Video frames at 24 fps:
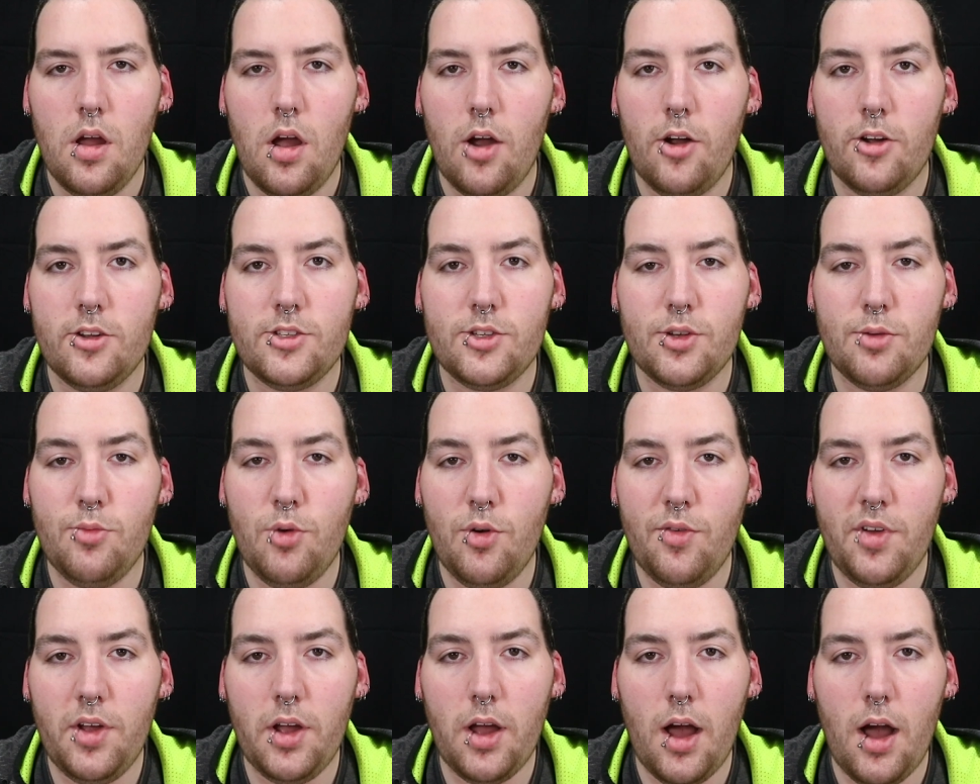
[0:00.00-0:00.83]
Alright, so
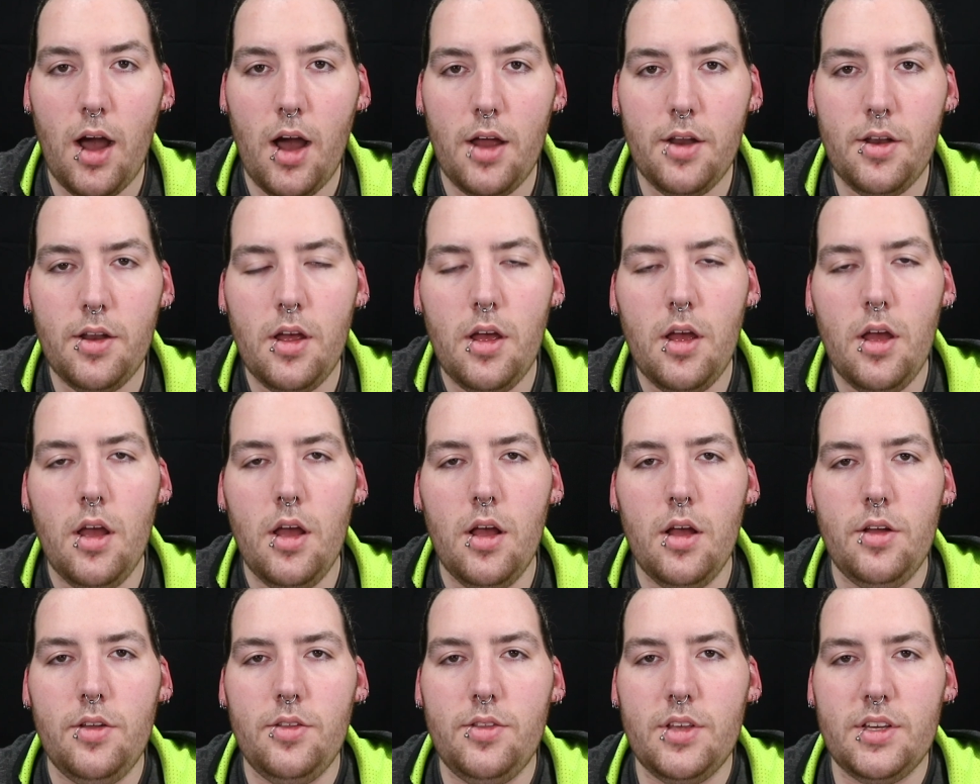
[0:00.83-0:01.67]
moving on,
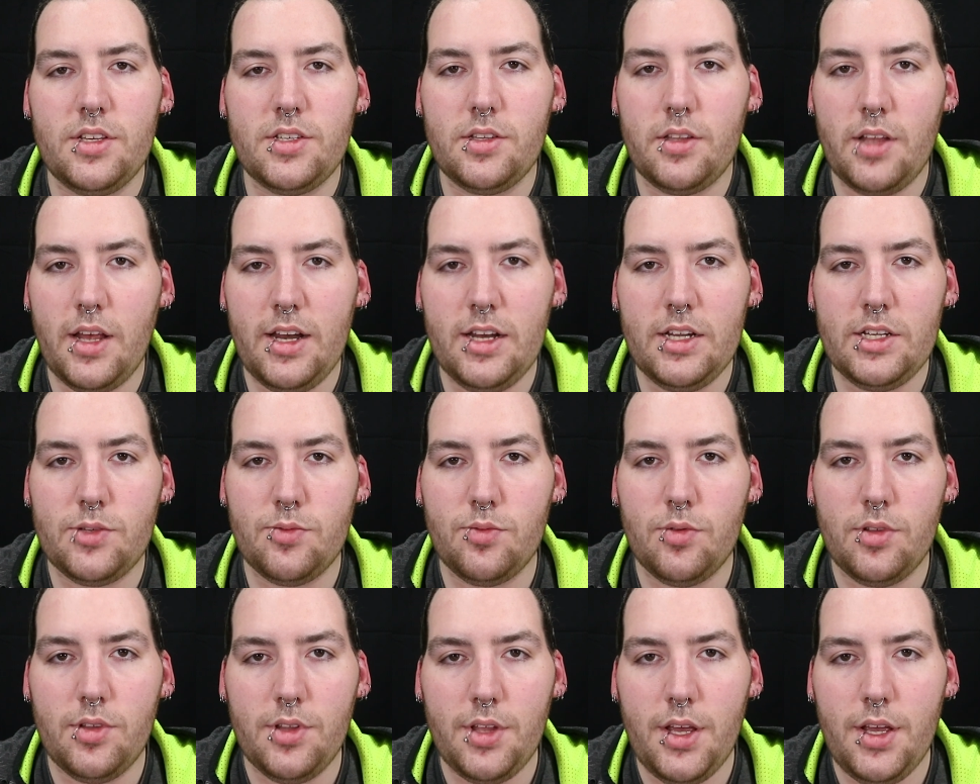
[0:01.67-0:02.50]
this latest
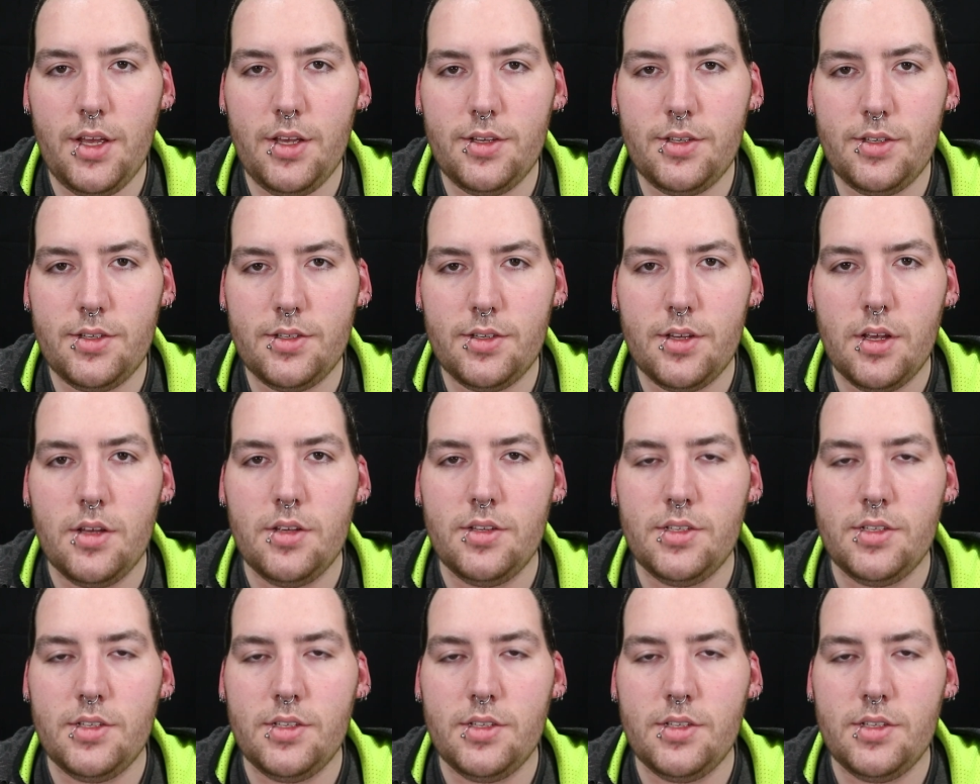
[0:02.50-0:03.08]
release,